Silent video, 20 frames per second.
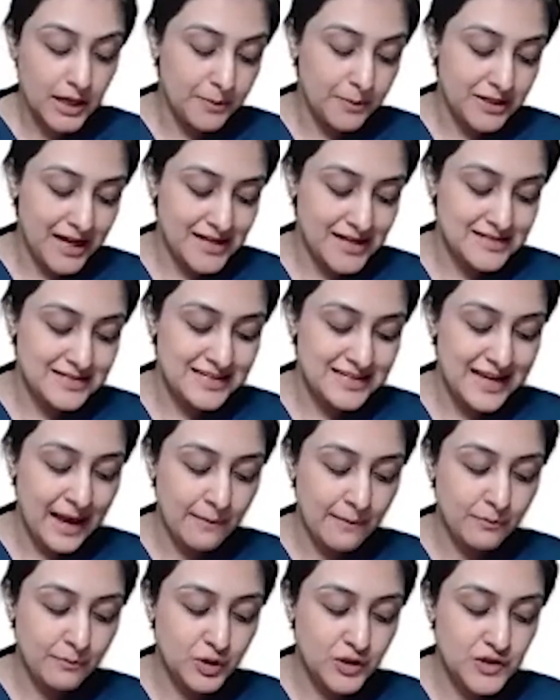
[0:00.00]
but as the
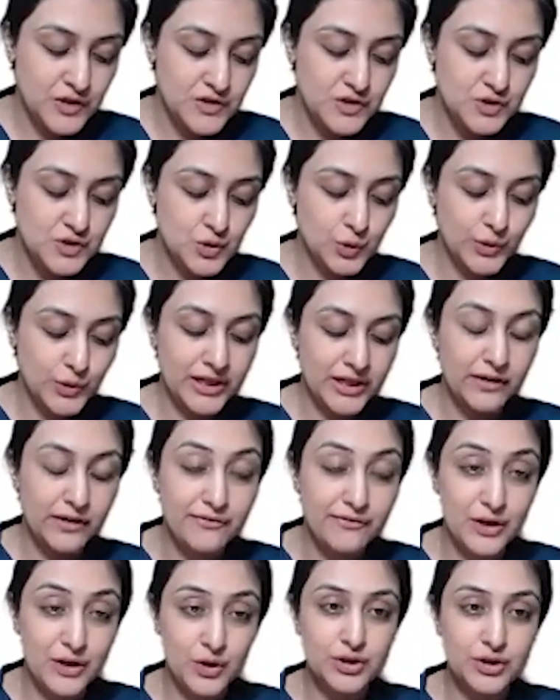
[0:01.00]
ambulance is going
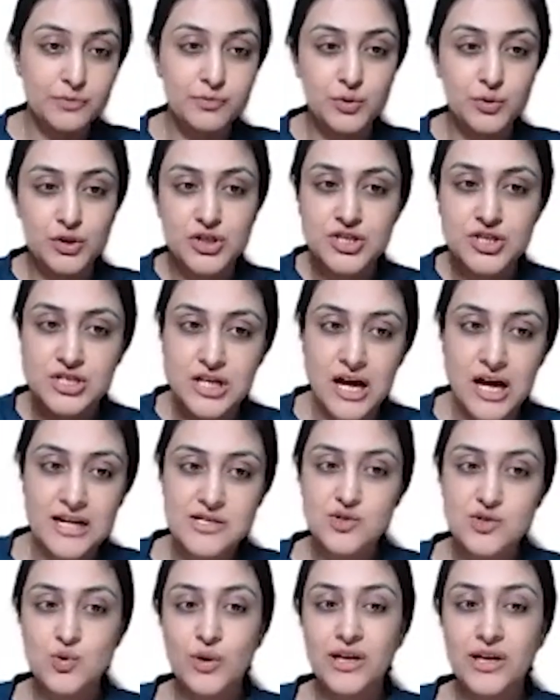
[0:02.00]
away or the police car
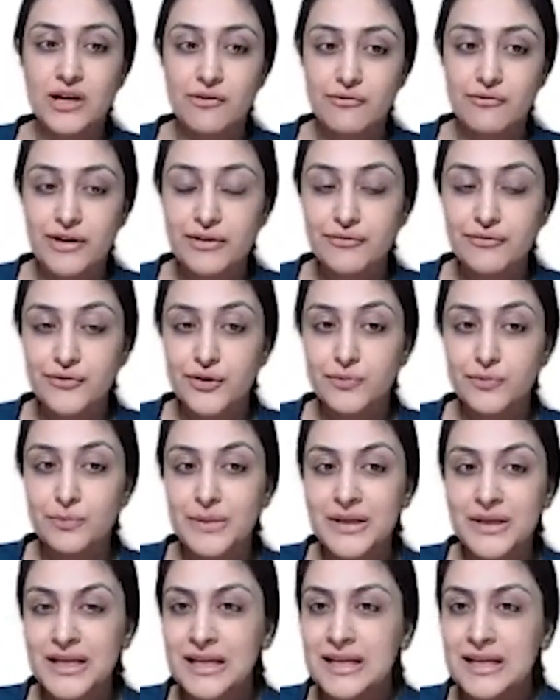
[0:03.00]
is going away from
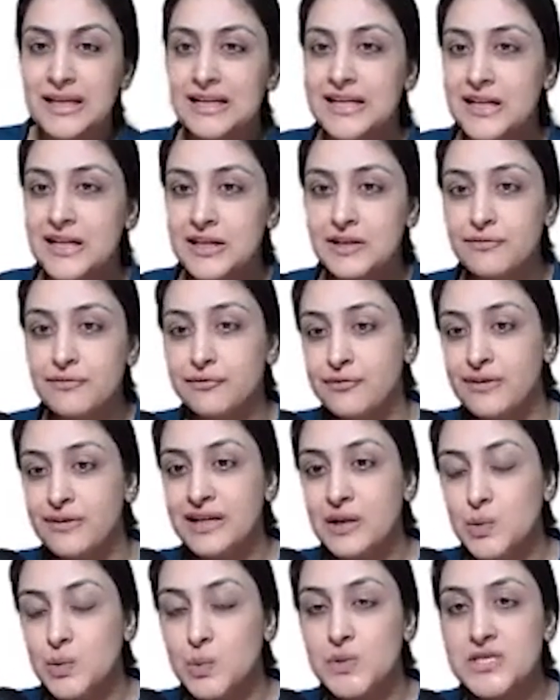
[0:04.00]
me it the
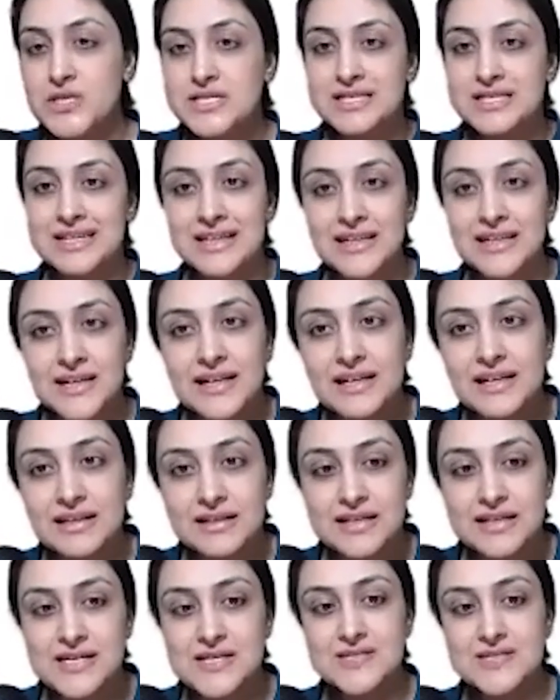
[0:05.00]
frequency
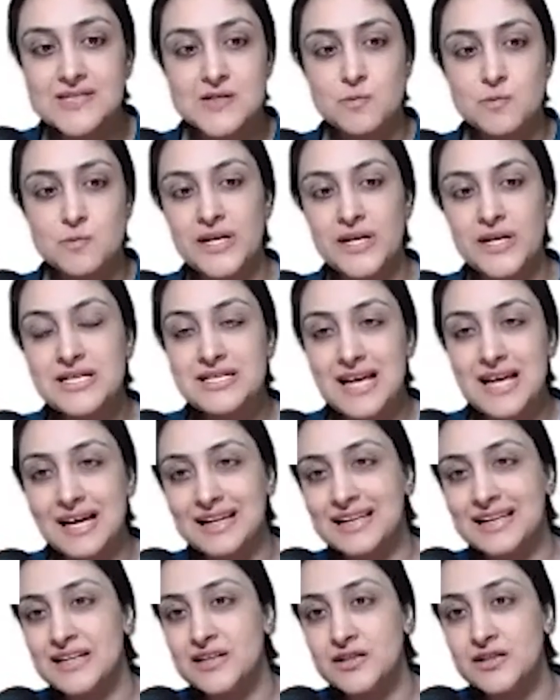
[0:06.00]
decreases means
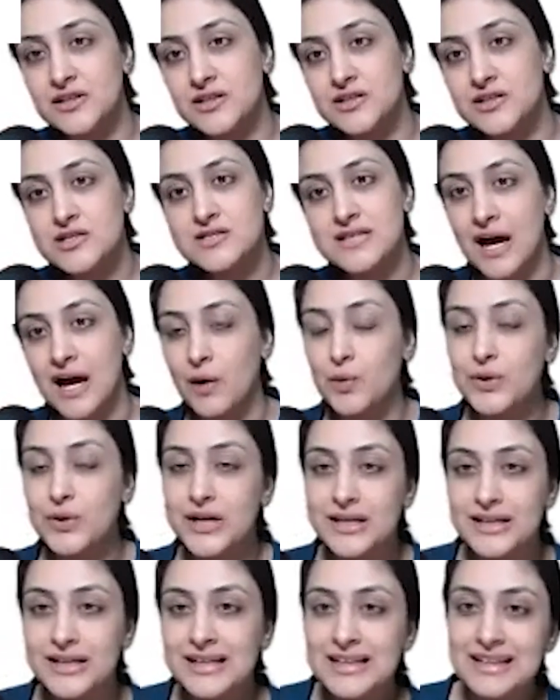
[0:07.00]
i hear the sound
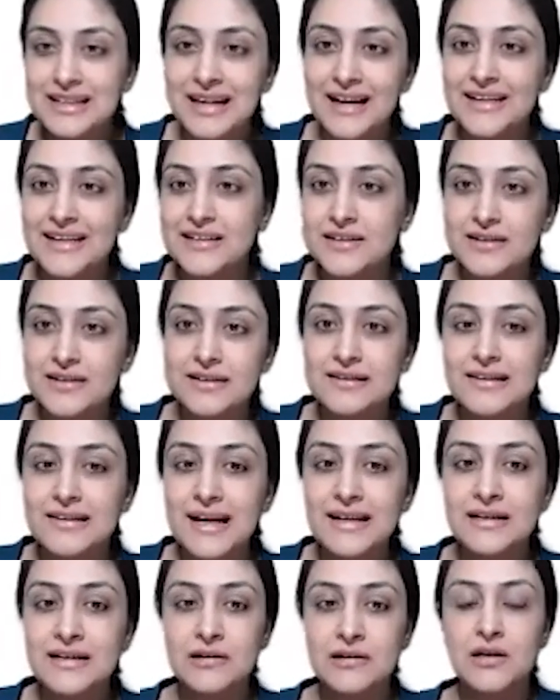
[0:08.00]
getting lighter and
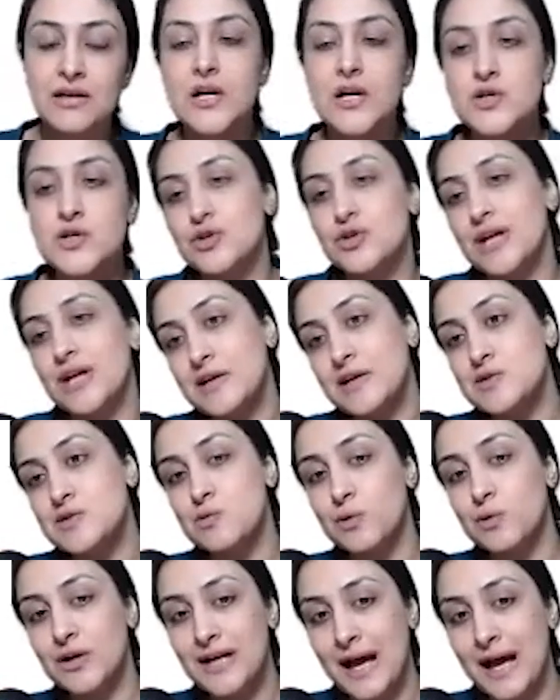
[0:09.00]
lighter so that is
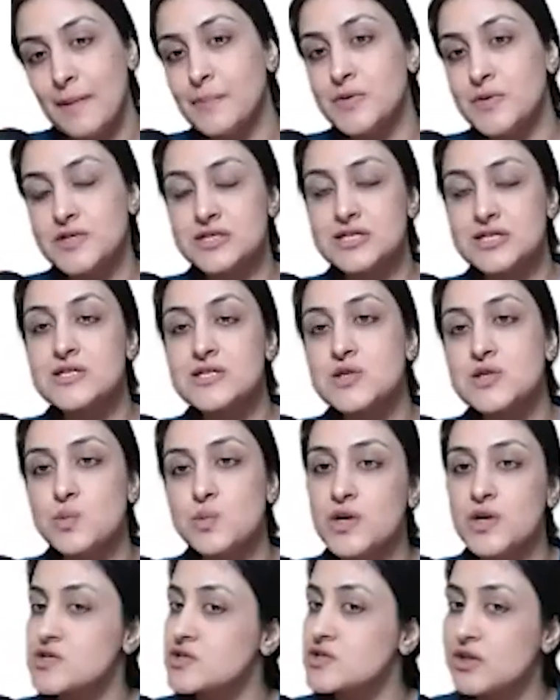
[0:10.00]
what happens this is
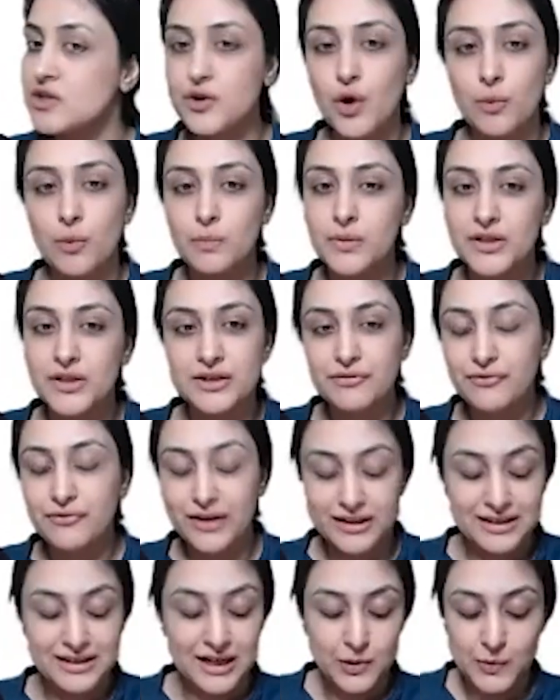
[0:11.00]
what is the doppler
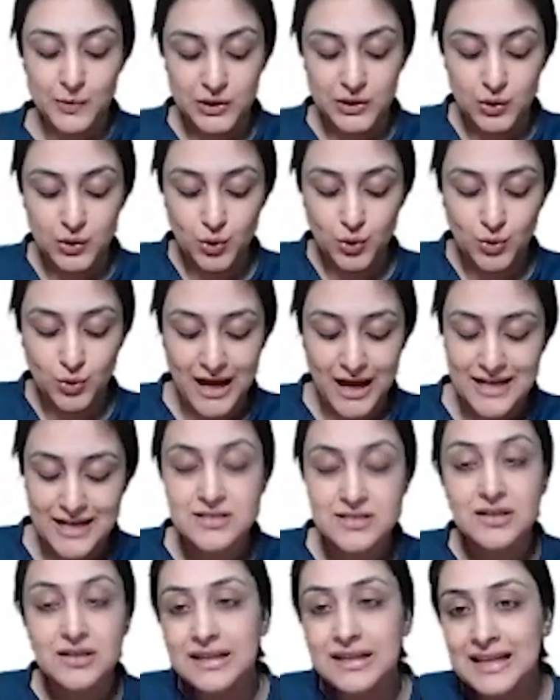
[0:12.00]
effect that we know
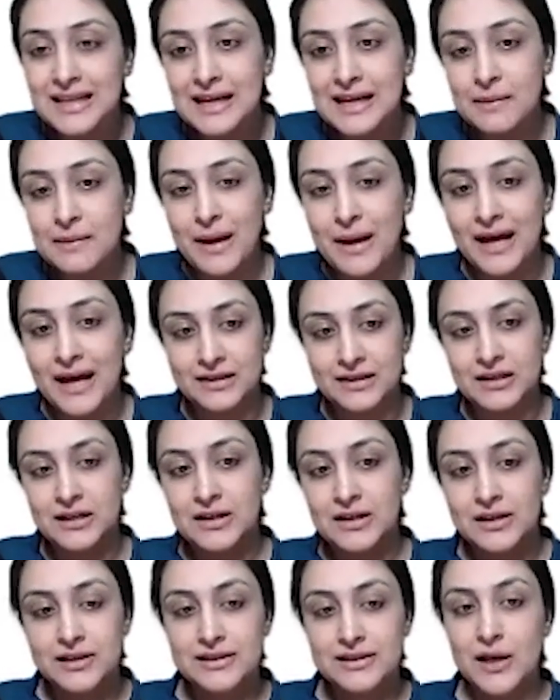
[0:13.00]
as a layman
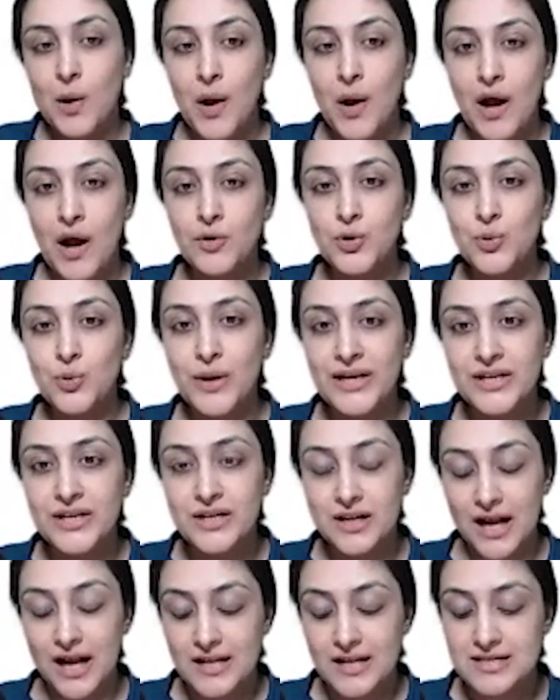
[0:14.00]
now how do i
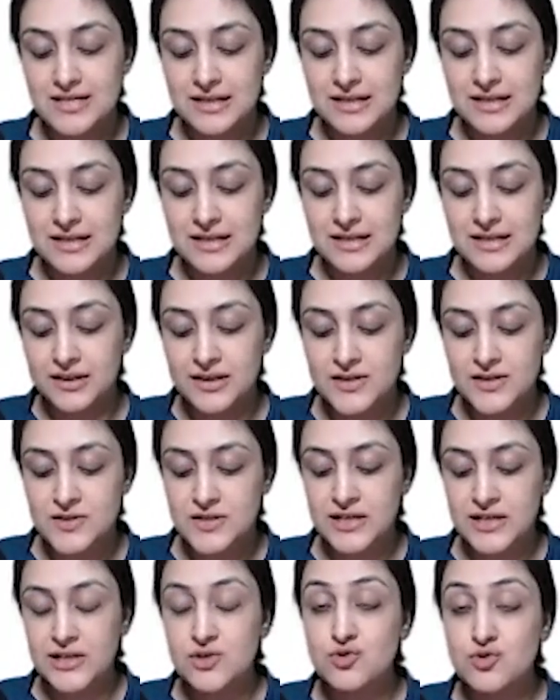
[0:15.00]
translate
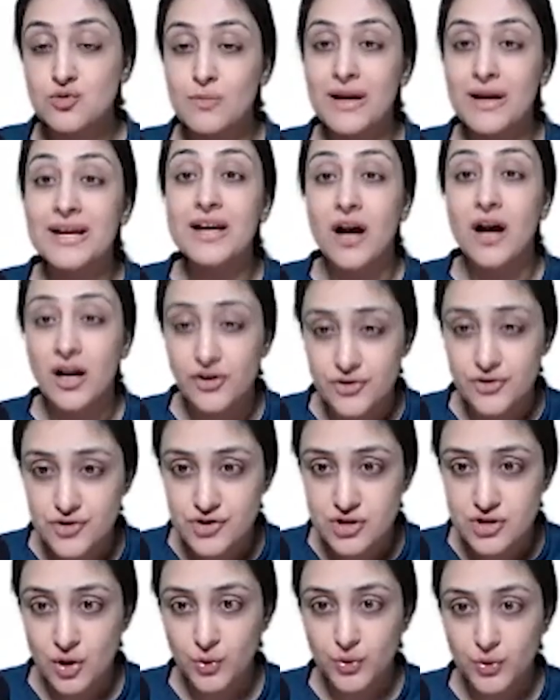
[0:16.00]
this into my
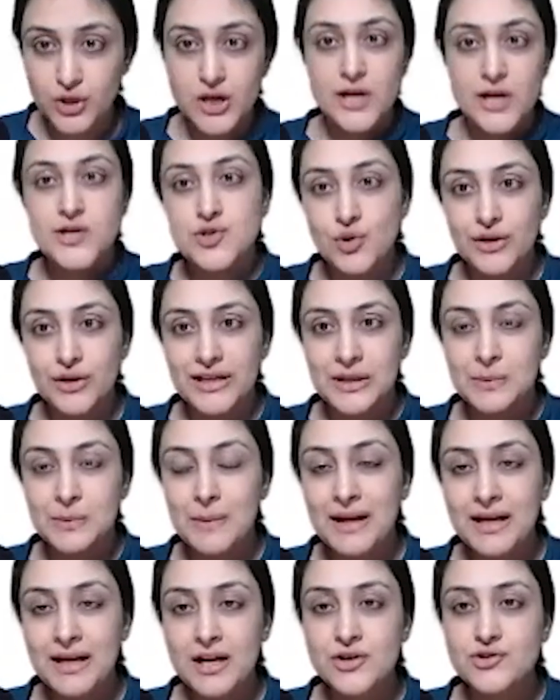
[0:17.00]
ultrasound so in
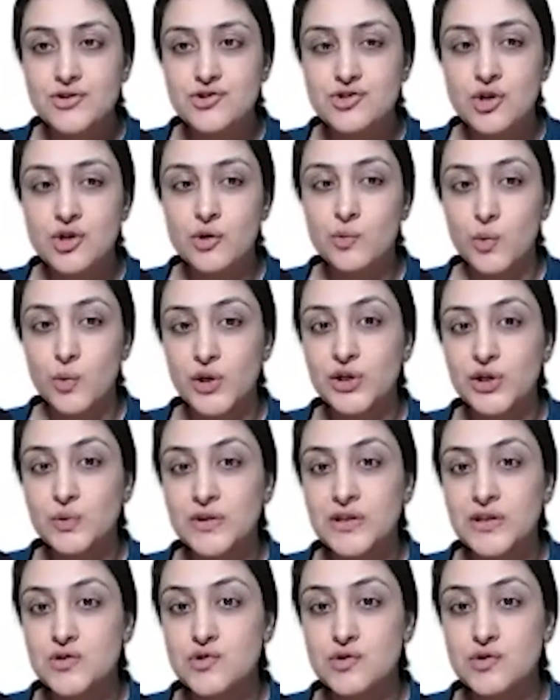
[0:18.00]
my ultrasound what you
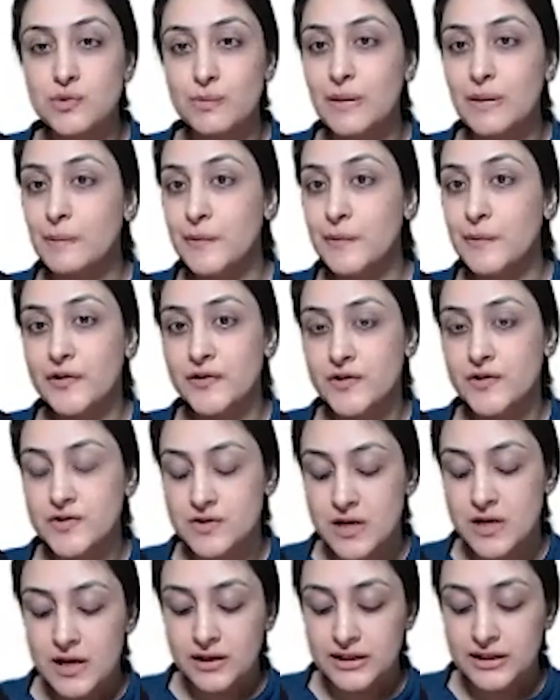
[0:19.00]
need to remember
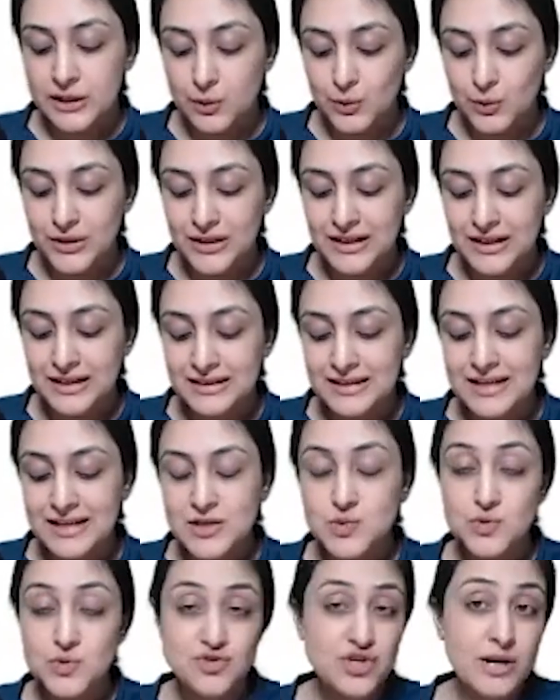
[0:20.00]
is the only
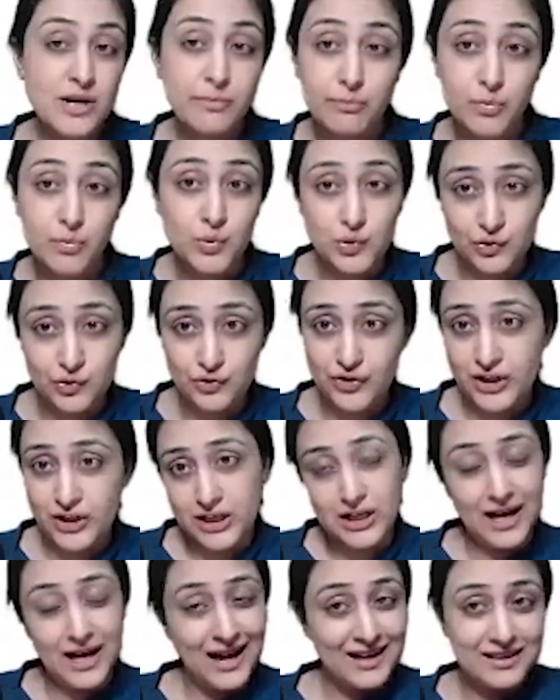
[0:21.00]
things which are
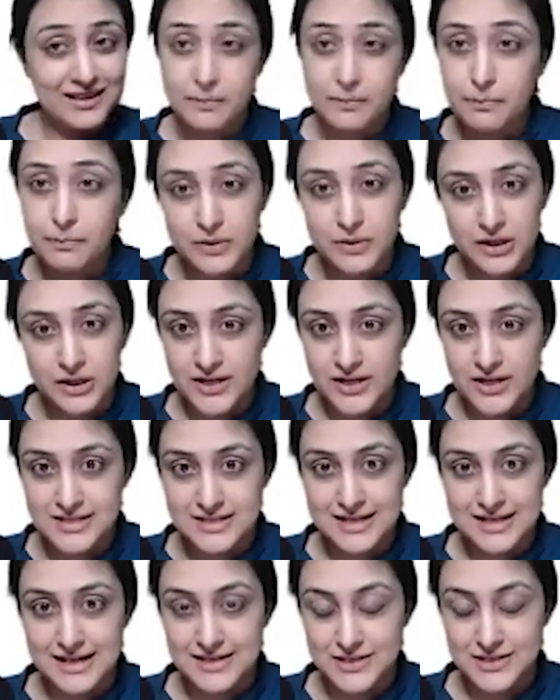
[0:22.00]
moving are the blood
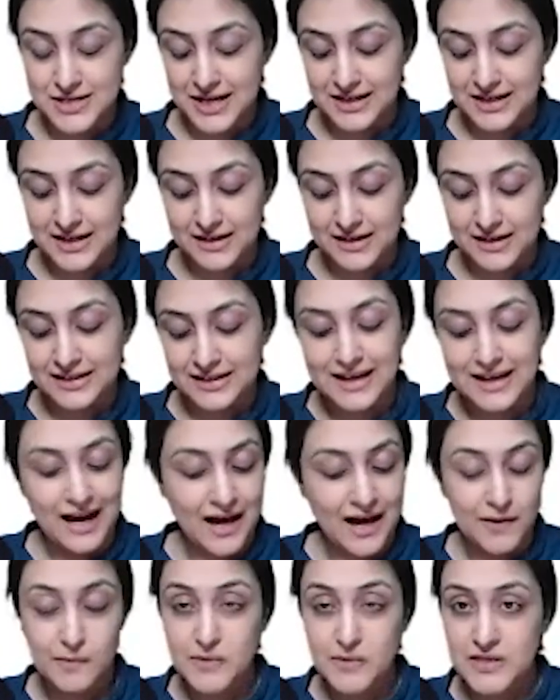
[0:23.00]
cells right are the
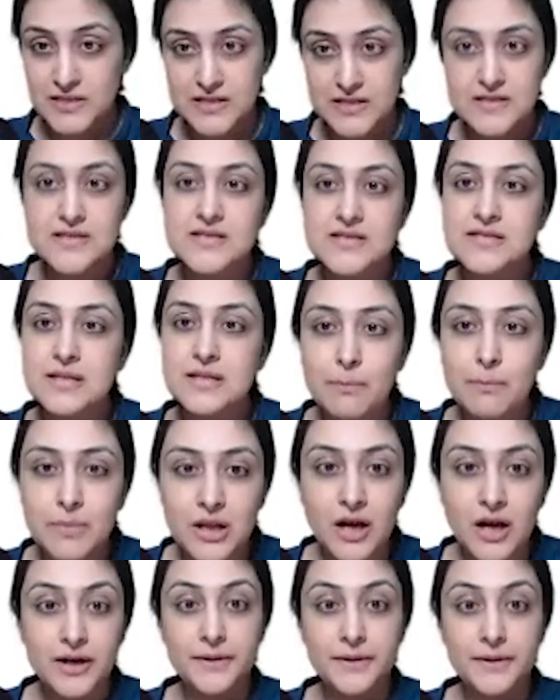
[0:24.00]
rbcs is the
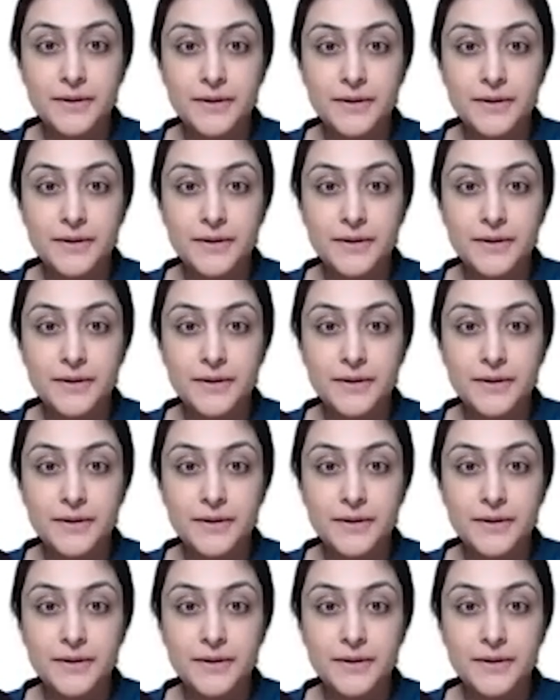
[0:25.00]
blood